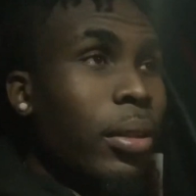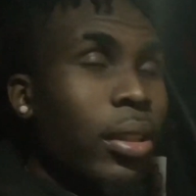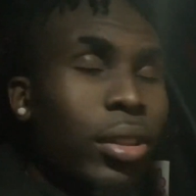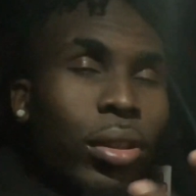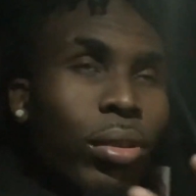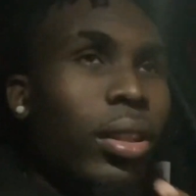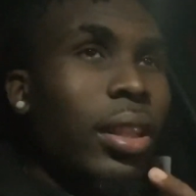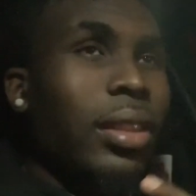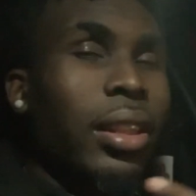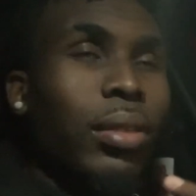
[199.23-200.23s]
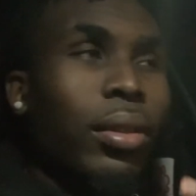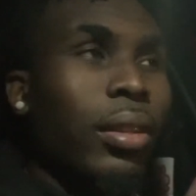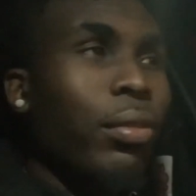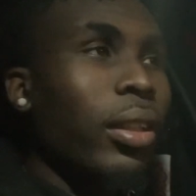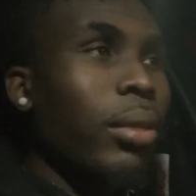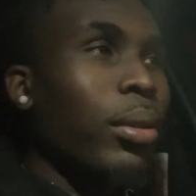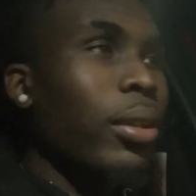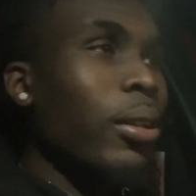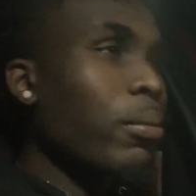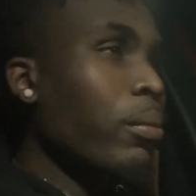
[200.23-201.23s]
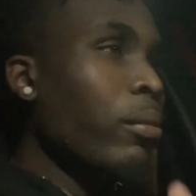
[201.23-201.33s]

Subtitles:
There's two things that's really fucking me up,